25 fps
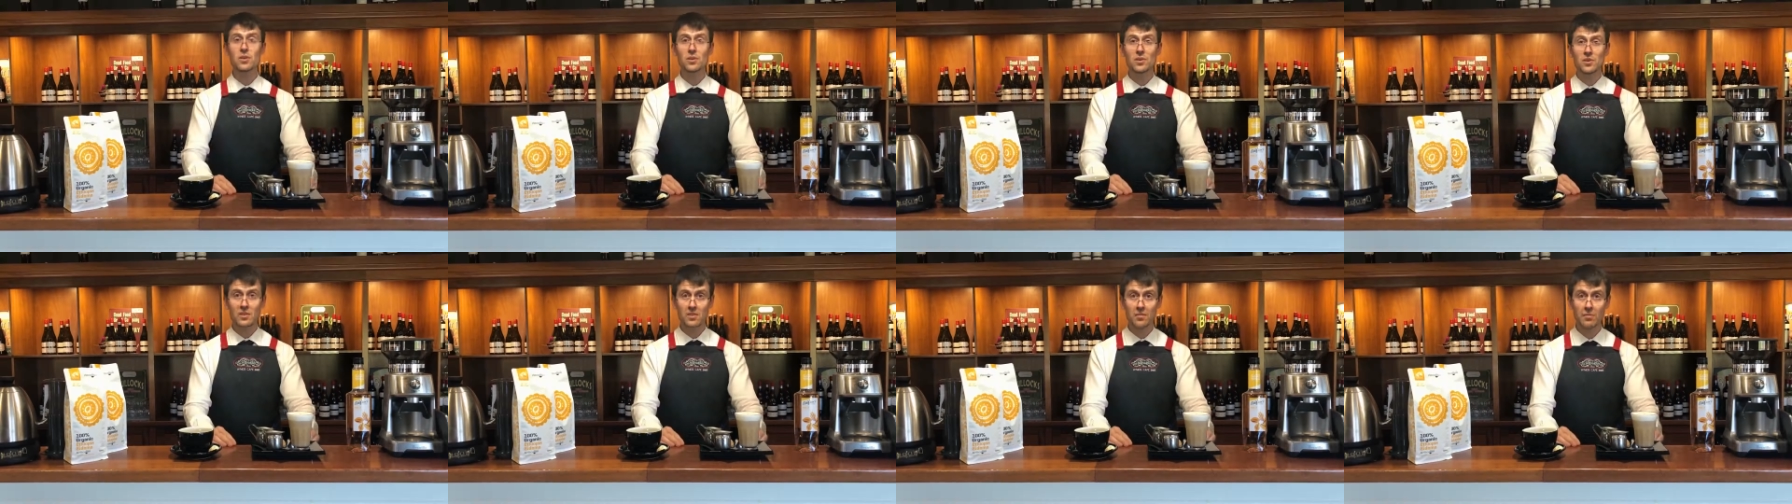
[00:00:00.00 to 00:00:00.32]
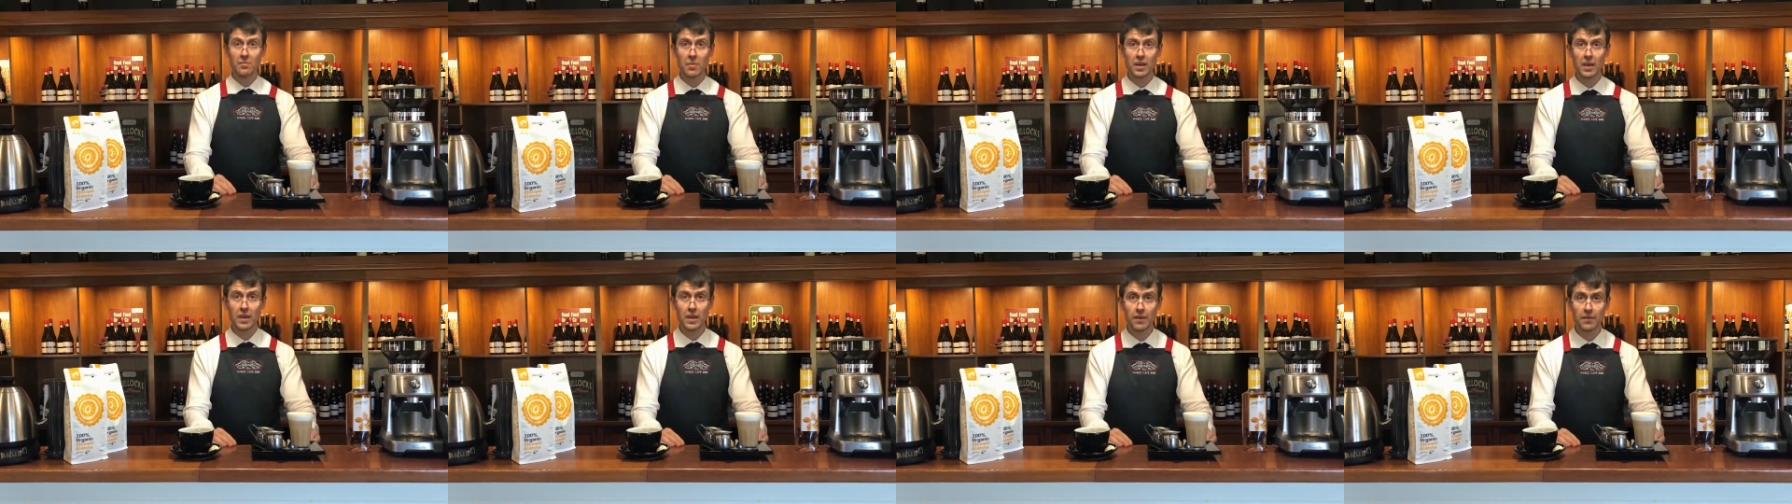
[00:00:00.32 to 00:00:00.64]

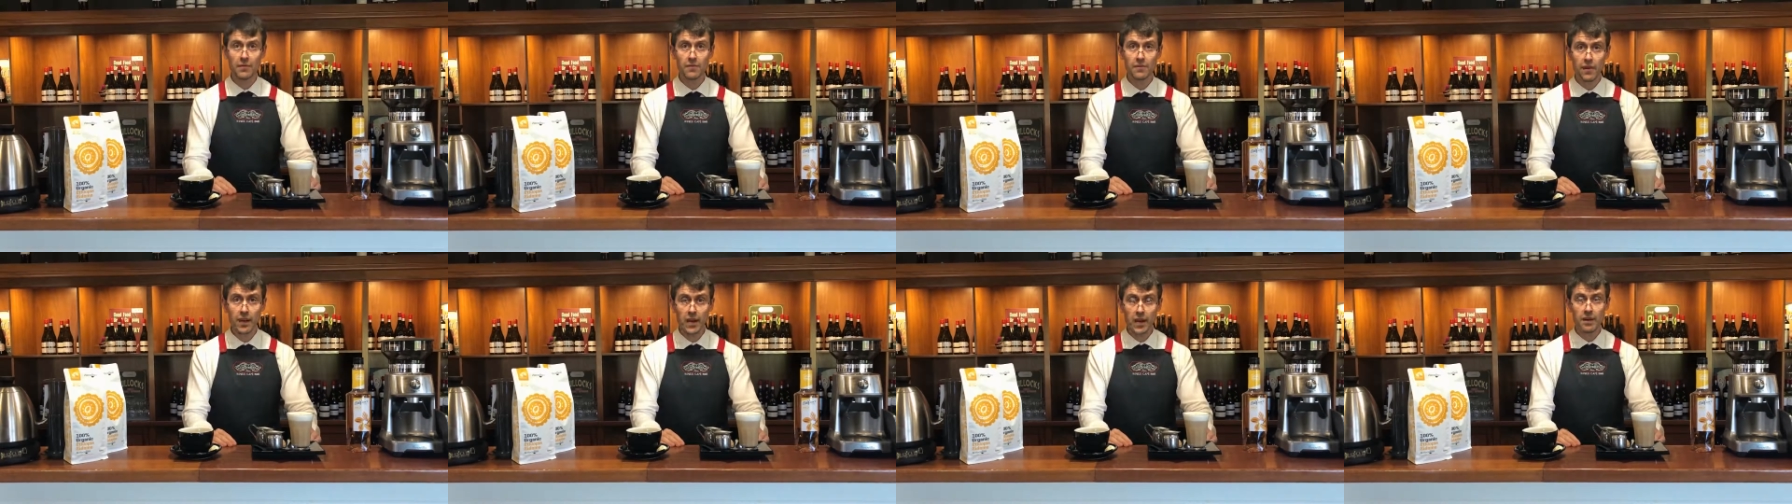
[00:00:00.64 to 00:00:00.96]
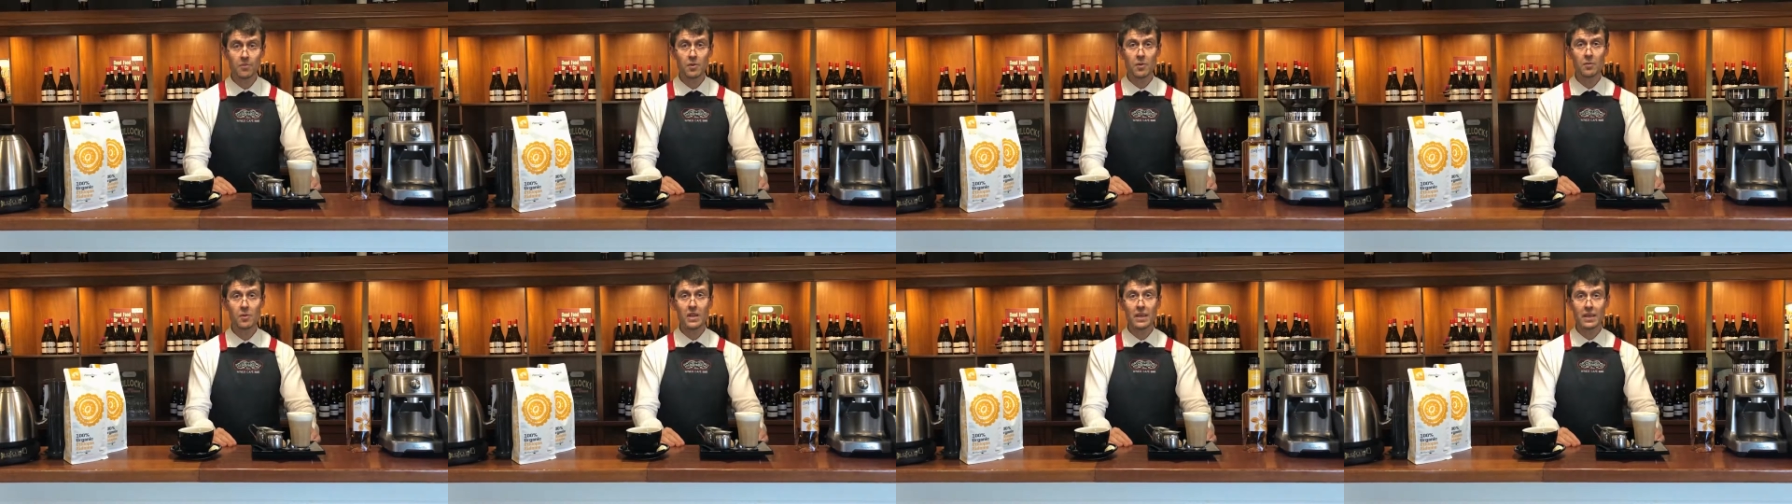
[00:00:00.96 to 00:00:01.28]
Oxenberry
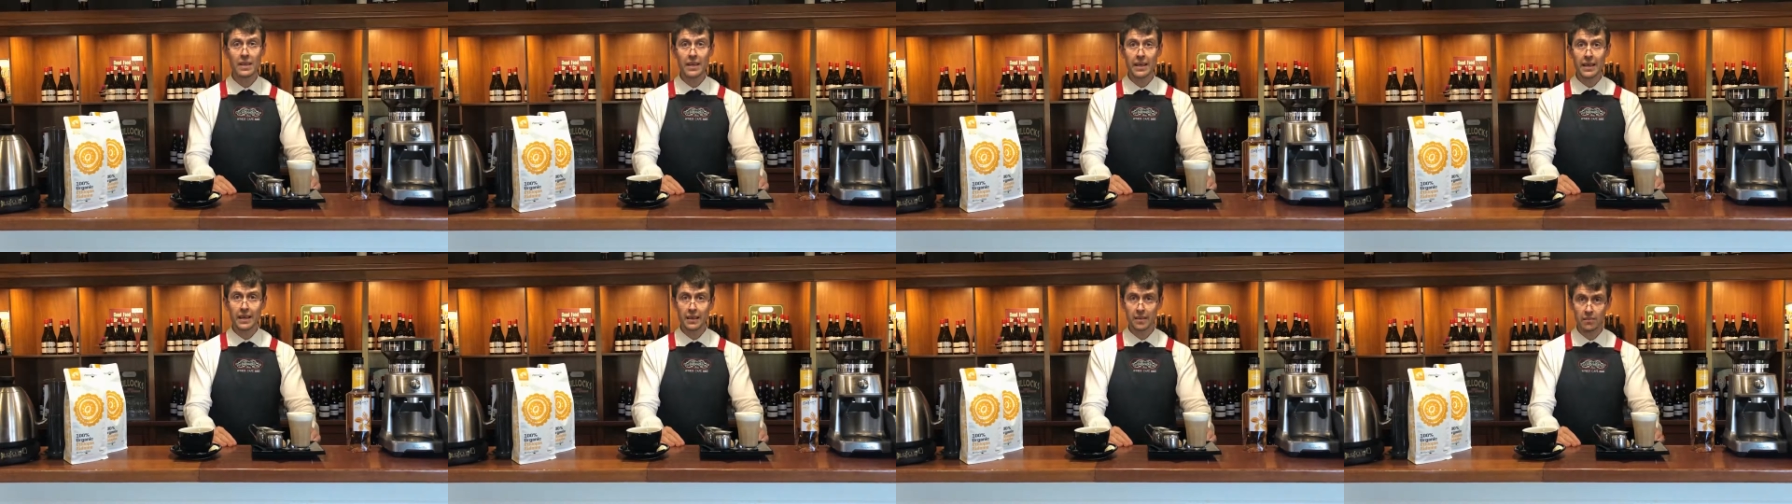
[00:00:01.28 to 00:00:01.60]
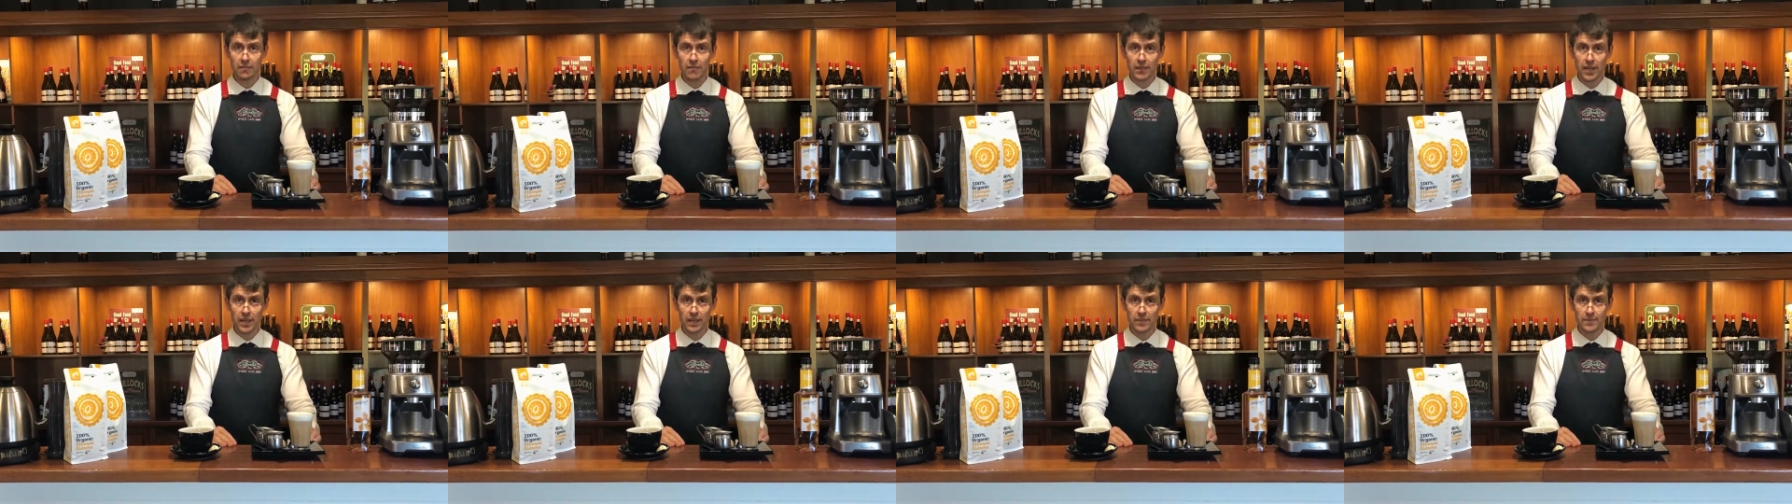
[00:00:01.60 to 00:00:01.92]
Farm,
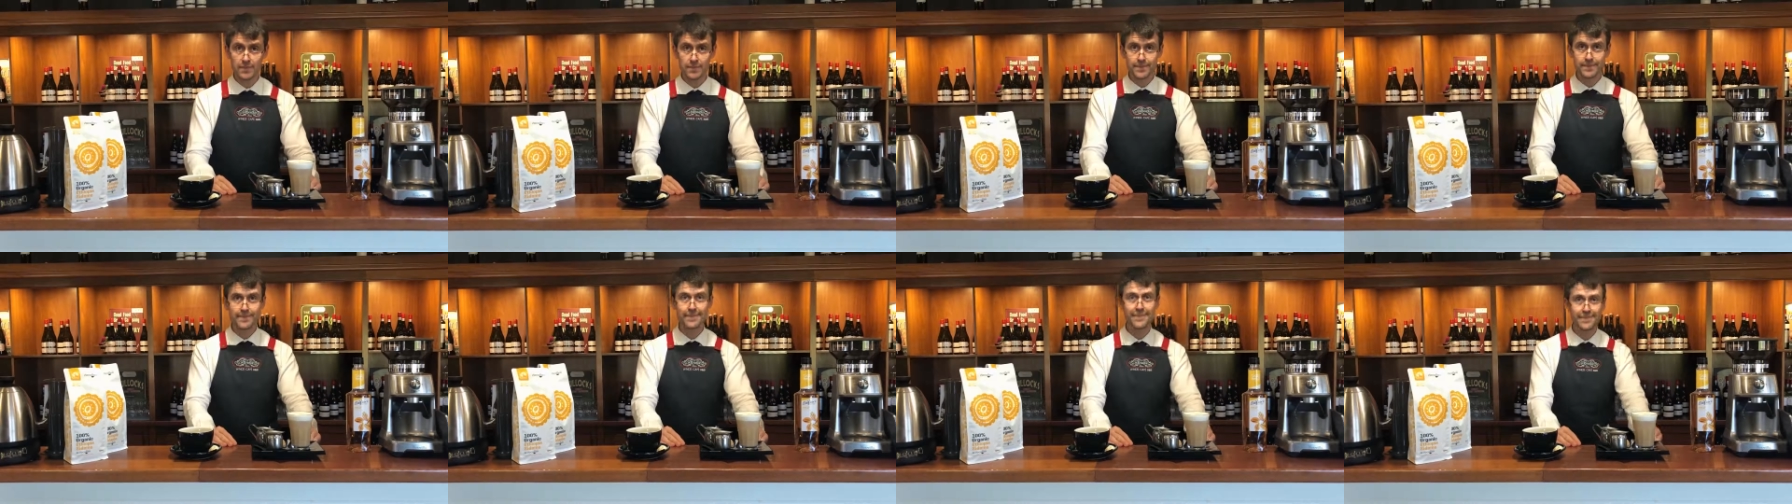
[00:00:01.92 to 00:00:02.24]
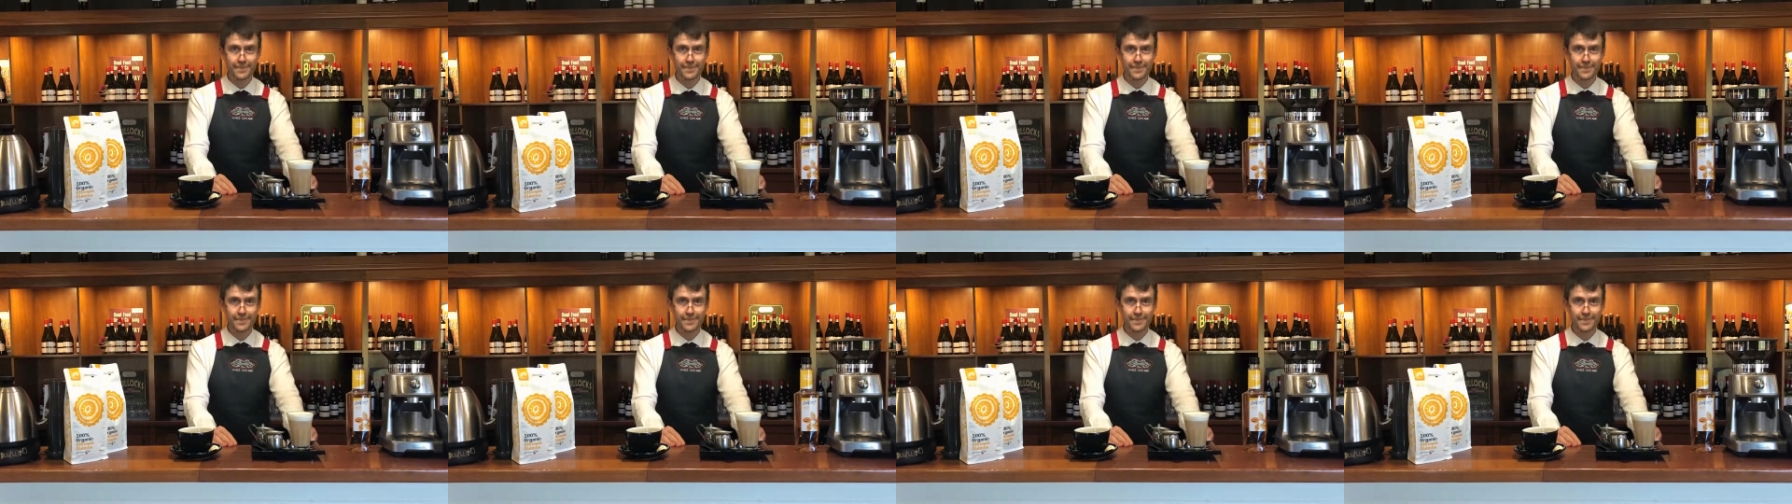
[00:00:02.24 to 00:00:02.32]
McLaren Vale.